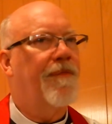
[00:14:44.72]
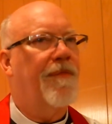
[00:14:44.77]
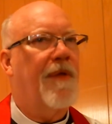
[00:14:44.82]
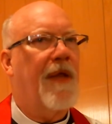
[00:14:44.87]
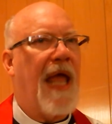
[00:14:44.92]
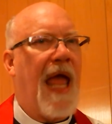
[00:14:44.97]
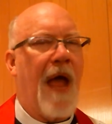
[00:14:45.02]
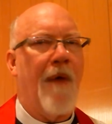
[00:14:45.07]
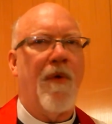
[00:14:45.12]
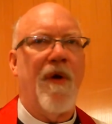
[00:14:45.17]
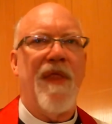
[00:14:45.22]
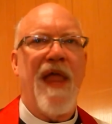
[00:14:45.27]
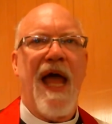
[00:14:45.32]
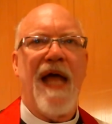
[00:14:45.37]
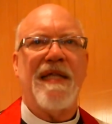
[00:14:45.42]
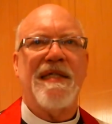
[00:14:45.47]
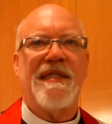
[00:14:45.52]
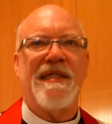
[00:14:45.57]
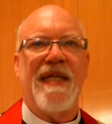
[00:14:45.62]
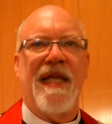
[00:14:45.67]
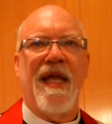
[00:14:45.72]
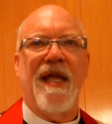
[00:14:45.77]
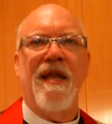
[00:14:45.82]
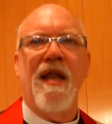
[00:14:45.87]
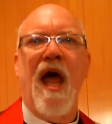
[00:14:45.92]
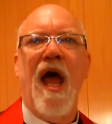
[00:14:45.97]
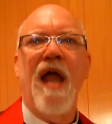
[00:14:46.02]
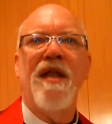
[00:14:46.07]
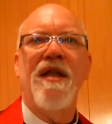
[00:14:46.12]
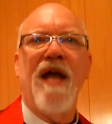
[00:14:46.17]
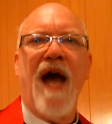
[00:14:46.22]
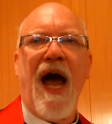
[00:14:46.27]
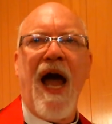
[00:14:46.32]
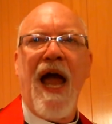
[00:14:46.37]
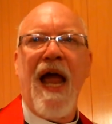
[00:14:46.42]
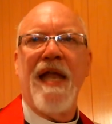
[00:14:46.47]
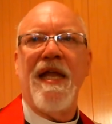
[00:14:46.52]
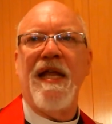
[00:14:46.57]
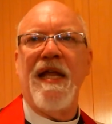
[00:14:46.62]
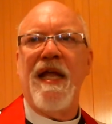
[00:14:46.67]
And when that sin
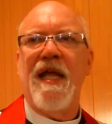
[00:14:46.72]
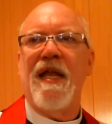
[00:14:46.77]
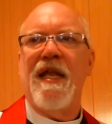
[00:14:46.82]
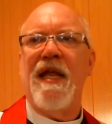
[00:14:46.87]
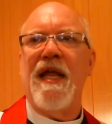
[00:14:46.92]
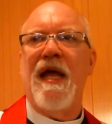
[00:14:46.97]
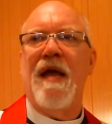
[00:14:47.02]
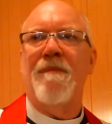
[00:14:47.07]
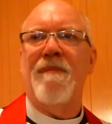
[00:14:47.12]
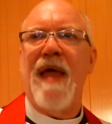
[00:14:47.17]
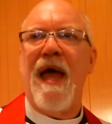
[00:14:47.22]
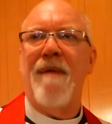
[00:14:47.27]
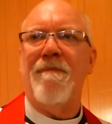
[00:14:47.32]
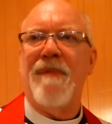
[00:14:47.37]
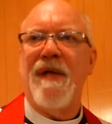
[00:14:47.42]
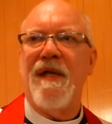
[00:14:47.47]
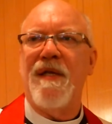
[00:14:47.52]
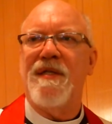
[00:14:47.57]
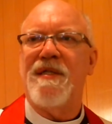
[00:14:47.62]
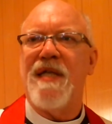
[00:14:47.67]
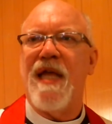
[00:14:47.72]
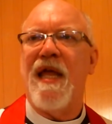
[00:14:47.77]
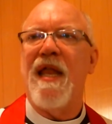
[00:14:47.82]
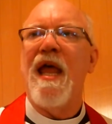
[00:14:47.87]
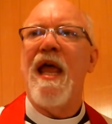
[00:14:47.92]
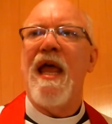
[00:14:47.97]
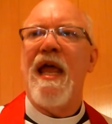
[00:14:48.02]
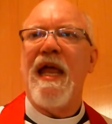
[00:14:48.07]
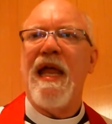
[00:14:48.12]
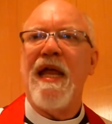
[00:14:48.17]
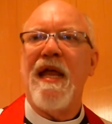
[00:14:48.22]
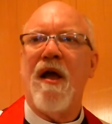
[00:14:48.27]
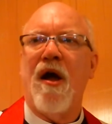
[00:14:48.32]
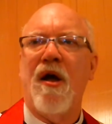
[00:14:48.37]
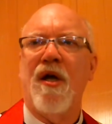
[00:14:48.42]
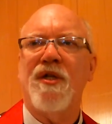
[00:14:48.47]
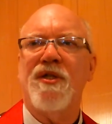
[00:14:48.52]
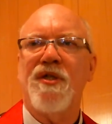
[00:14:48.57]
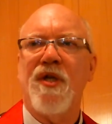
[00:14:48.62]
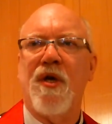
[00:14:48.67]
died in him, that means that he
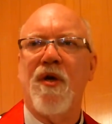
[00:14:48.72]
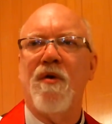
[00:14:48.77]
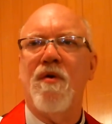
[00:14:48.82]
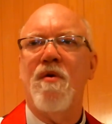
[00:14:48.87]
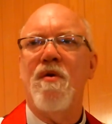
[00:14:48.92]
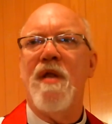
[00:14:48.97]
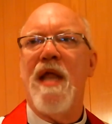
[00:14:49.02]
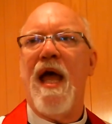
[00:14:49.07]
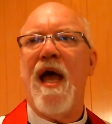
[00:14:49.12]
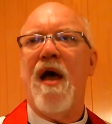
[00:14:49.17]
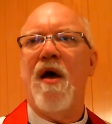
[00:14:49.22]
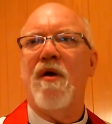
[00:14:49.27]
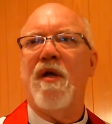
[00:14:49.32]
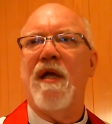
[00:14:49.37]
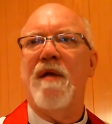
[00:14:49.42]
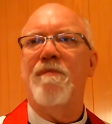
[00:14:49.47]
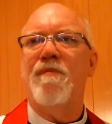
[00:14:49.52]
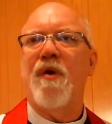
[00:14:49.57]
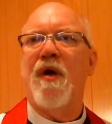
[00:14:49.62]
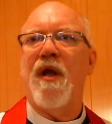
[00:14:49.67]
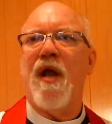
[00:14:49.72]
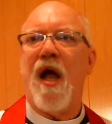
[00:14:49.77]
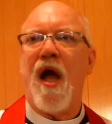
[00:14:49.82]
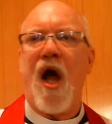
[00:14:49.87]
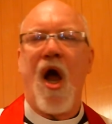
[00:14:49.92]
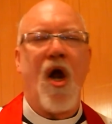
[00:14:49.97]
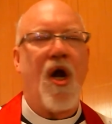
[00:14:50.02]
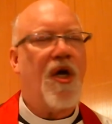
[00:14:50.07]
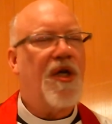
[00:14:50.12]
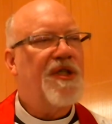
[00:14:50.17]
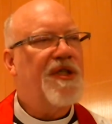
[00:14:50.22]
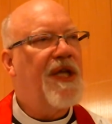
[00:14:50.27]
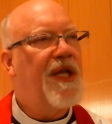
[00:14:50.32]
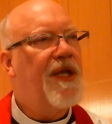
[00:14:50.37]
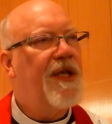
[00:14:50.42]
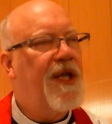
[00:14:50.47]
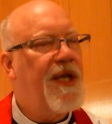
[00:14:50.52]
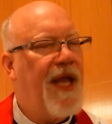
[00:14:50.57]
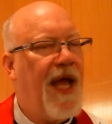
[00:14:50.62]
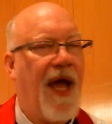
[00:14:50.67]
also now can put our sin
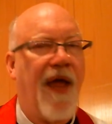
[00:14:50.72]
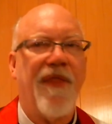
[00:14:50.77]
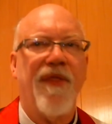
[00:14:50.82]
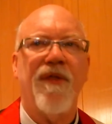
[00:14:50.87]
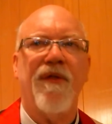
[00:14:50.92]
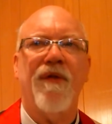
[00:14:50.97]
to death